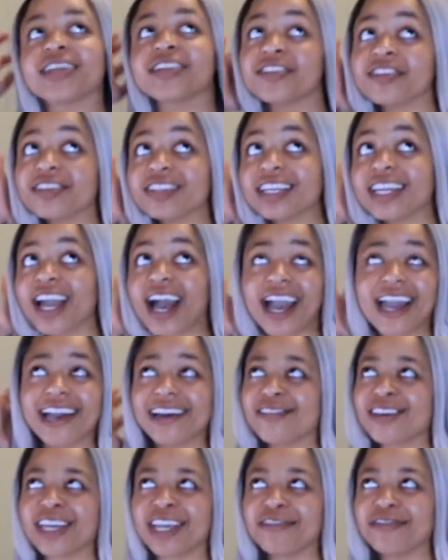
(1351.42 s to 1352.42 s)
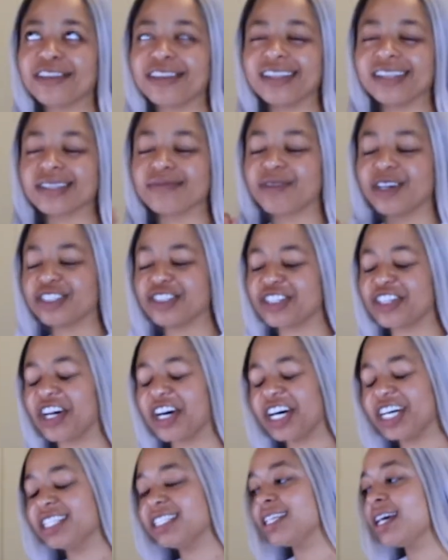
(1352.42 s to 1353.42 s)
clearly I haven't given this much
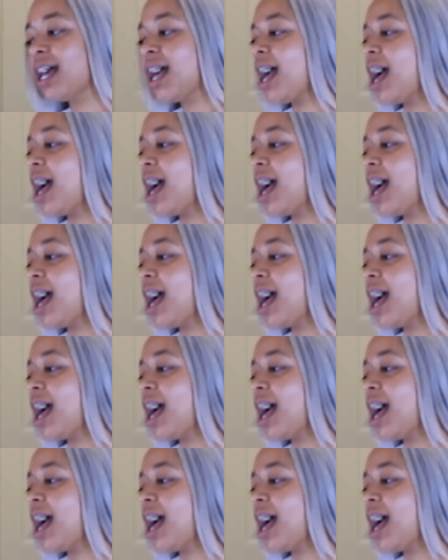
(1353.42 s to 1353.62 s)
thought,